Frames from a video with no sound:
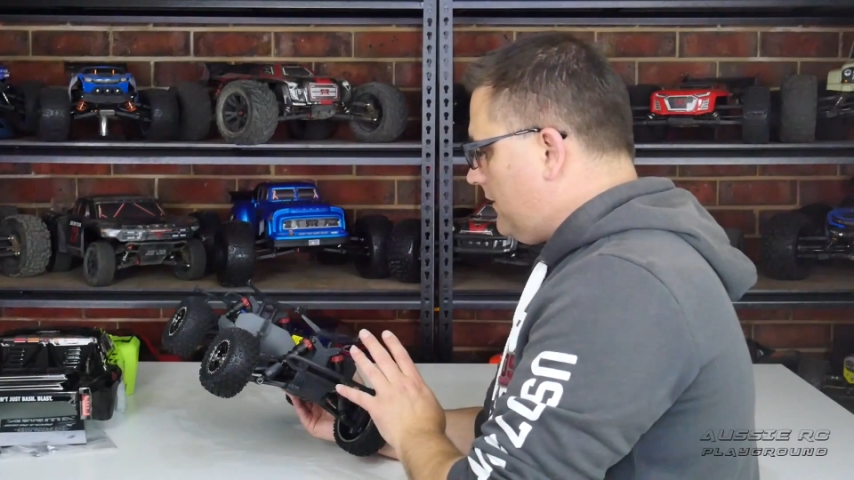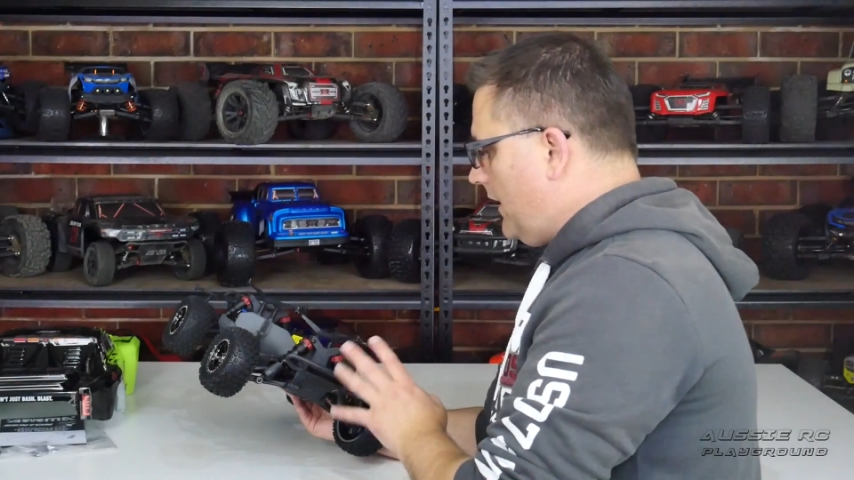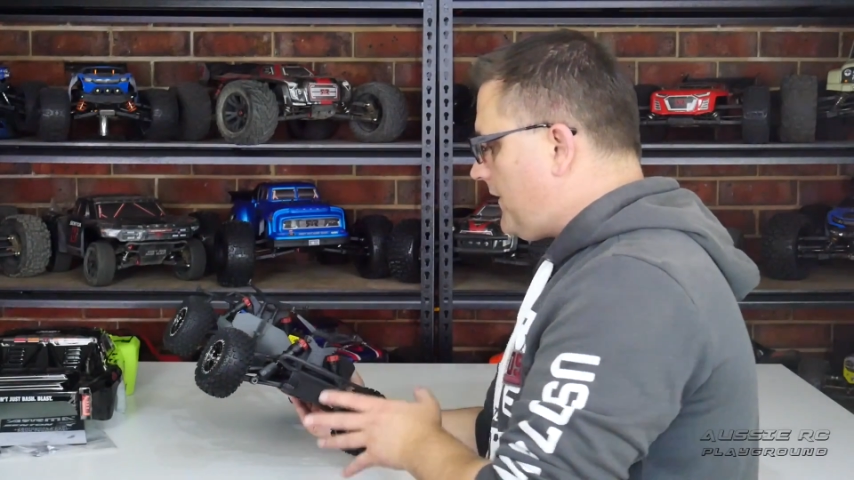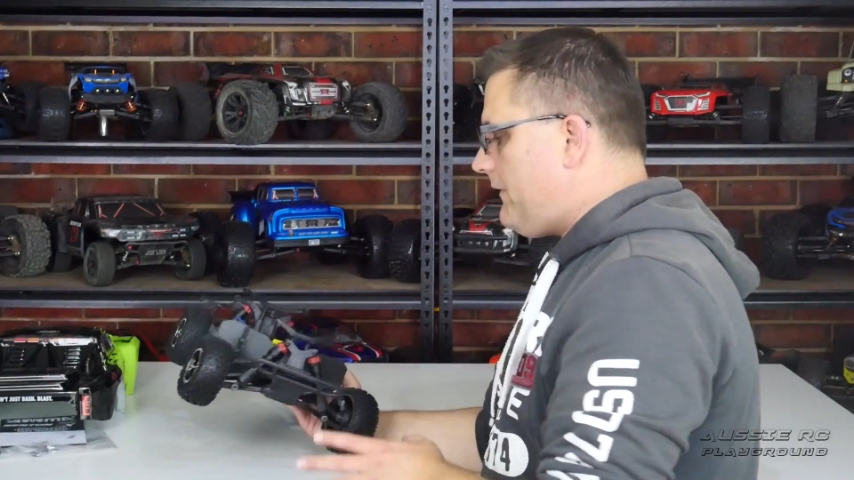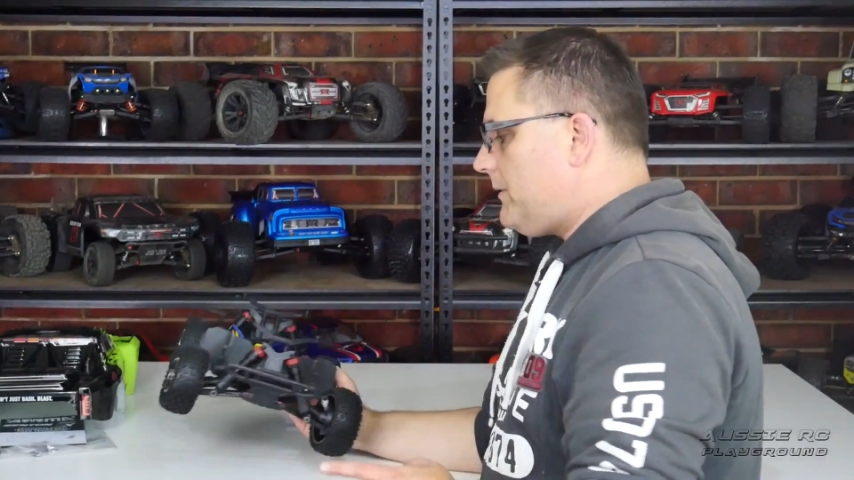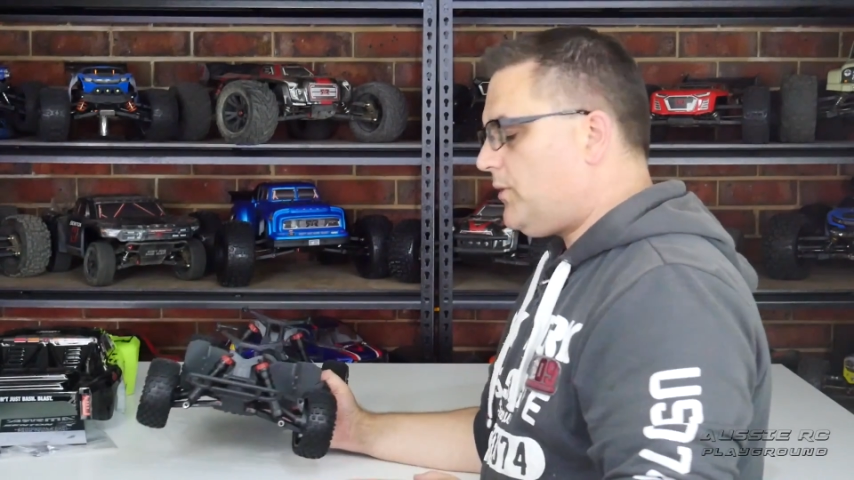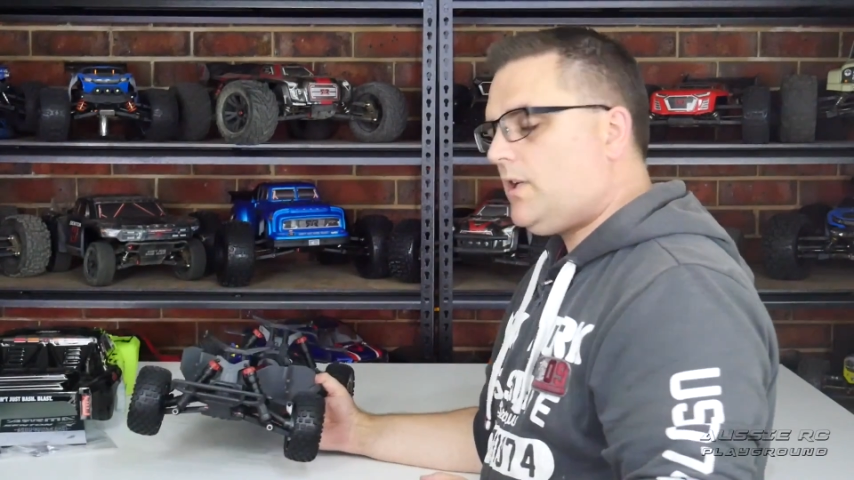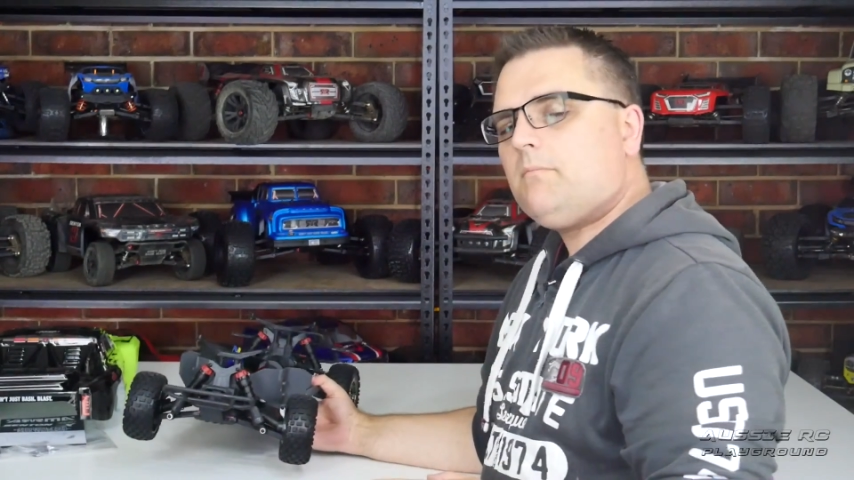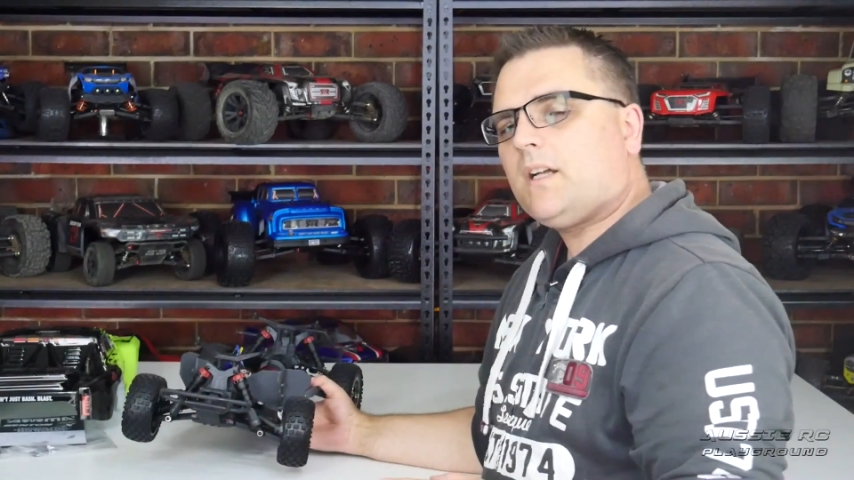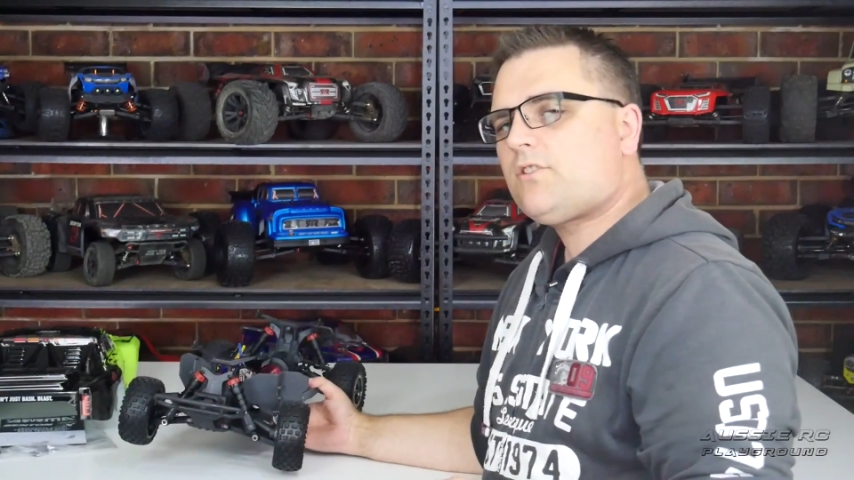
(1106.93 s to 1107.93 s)
I've covered
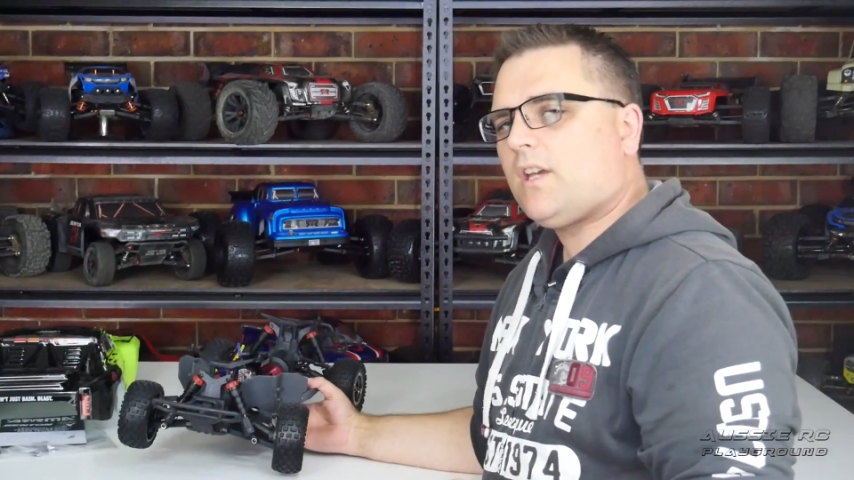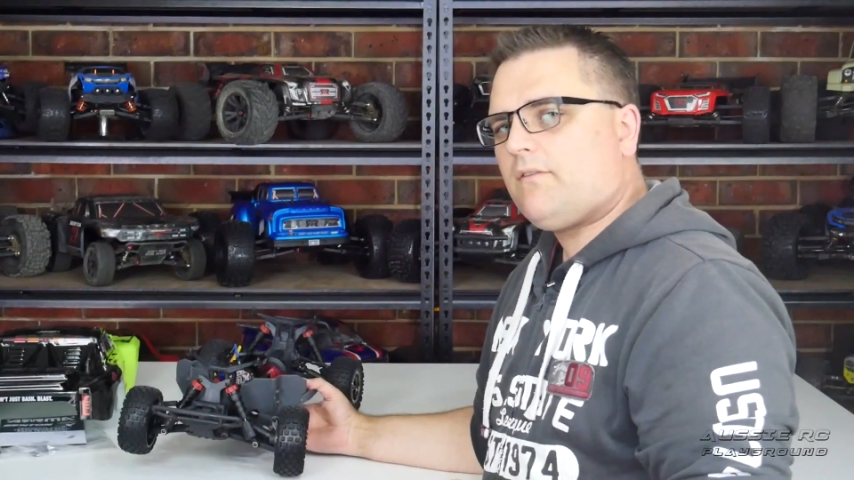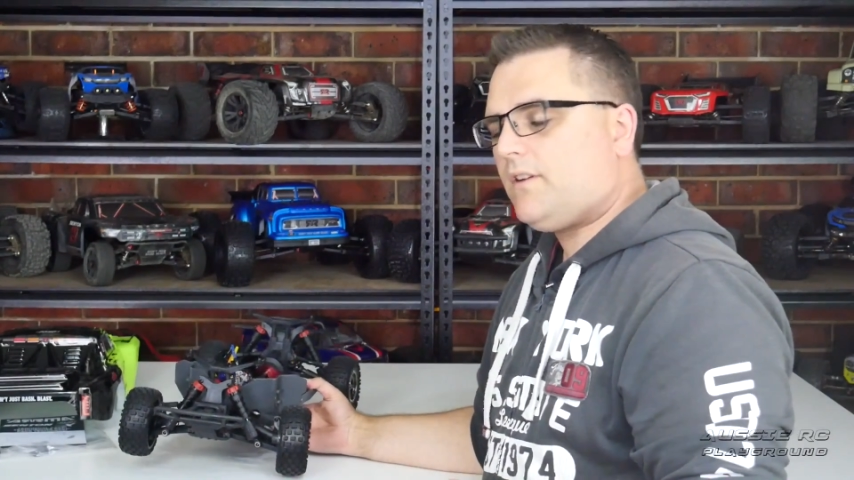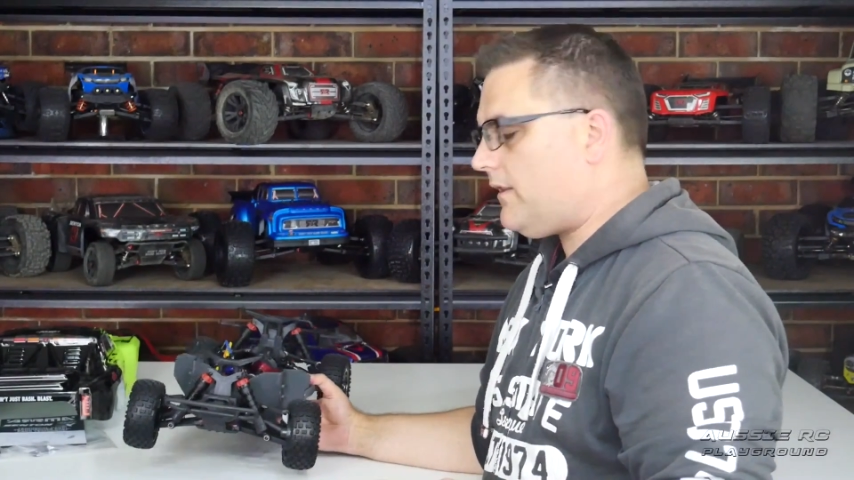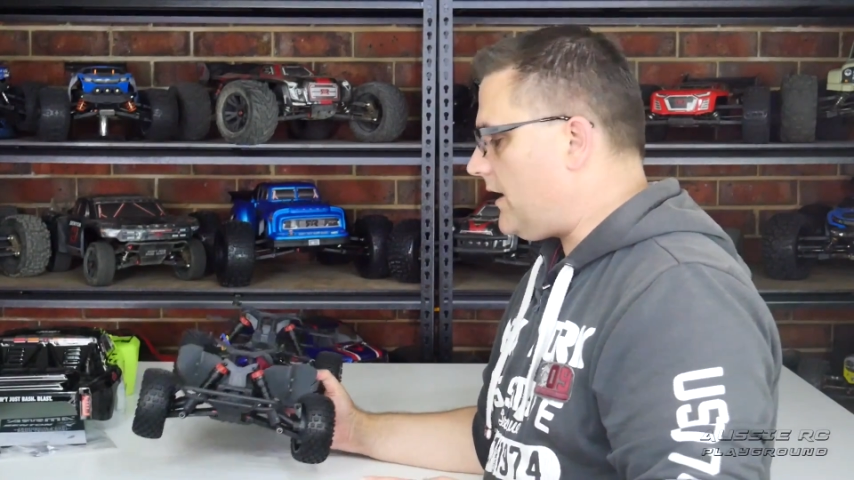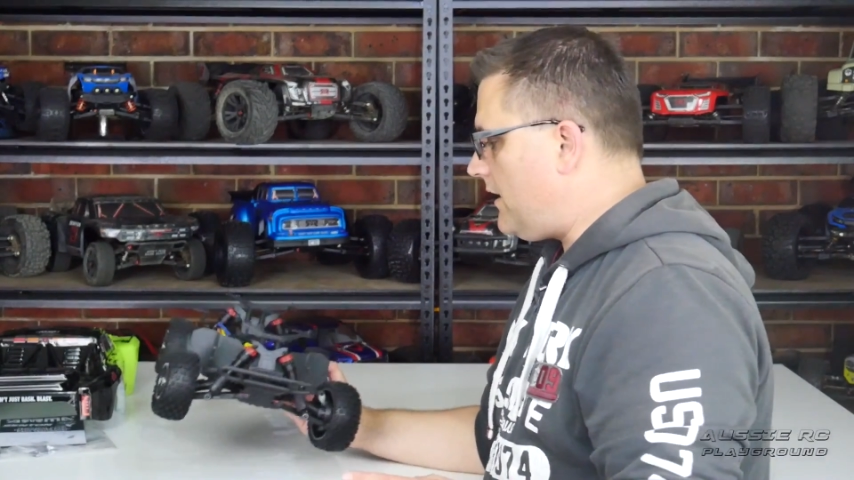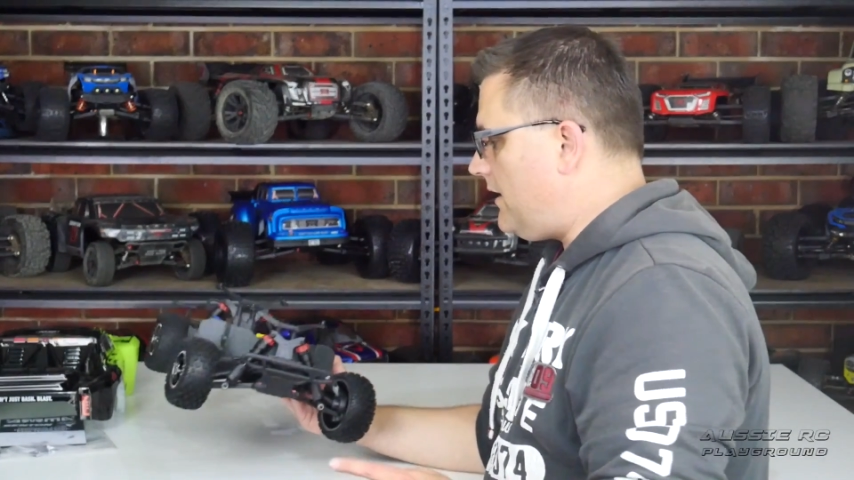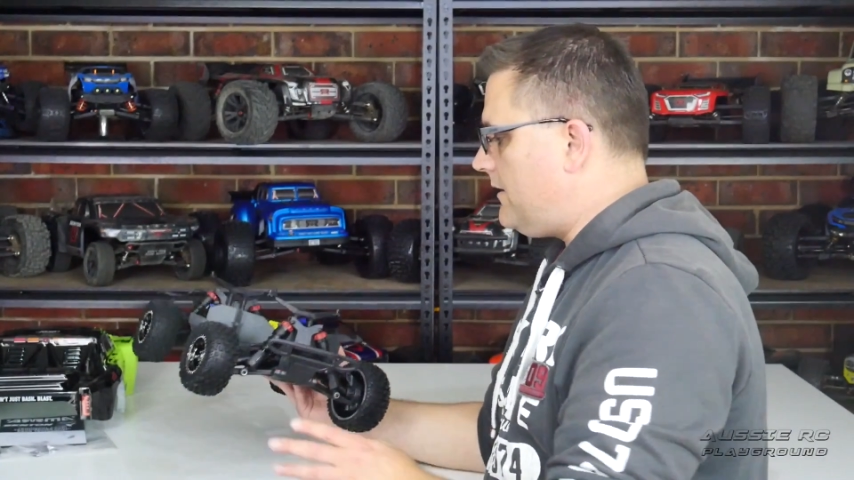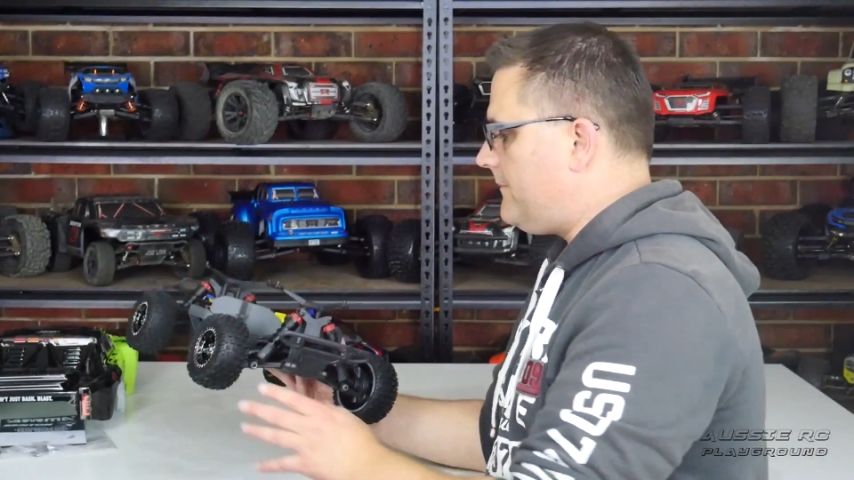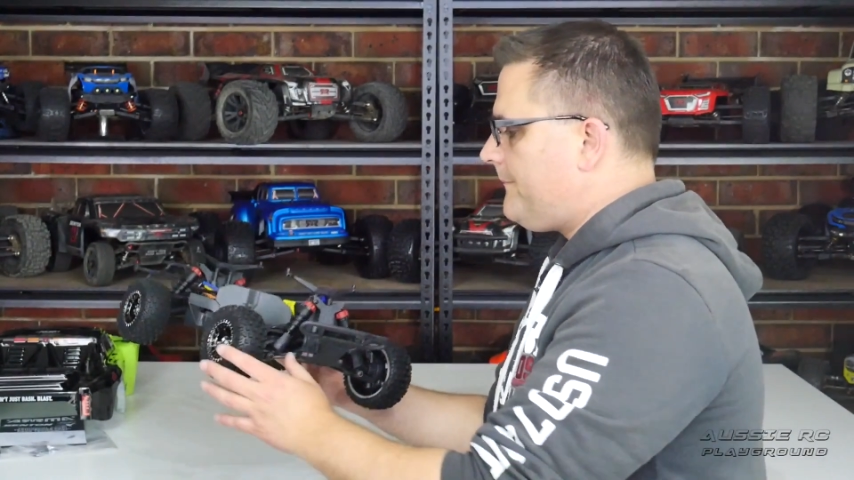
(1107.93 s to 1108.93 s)
pretty much everything
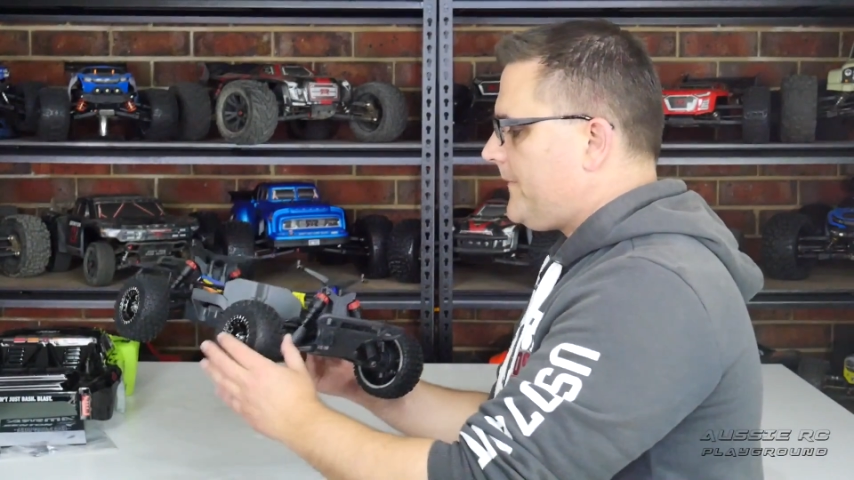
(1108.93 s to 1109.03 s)
here.